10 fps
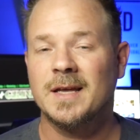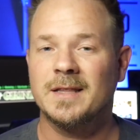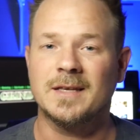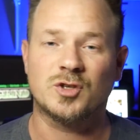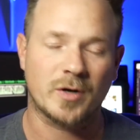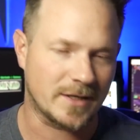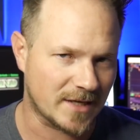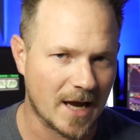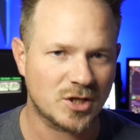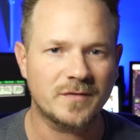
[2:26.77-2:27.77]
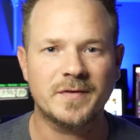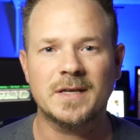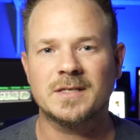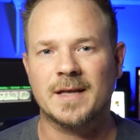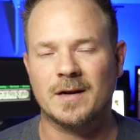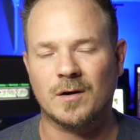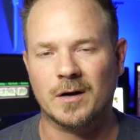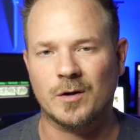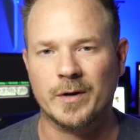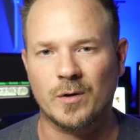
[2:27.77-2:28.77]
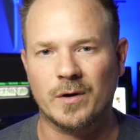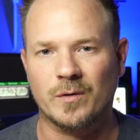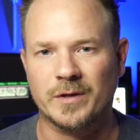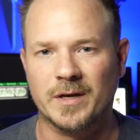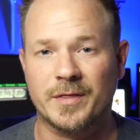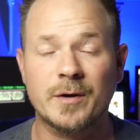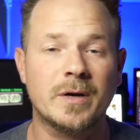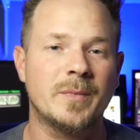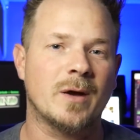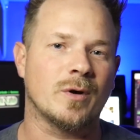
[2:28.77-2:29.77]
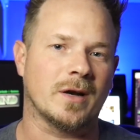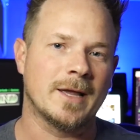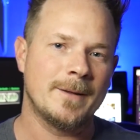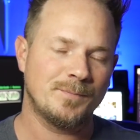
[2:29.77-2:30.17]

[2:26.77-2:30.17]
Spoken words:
the transaction fees that are going on the Ethereum network.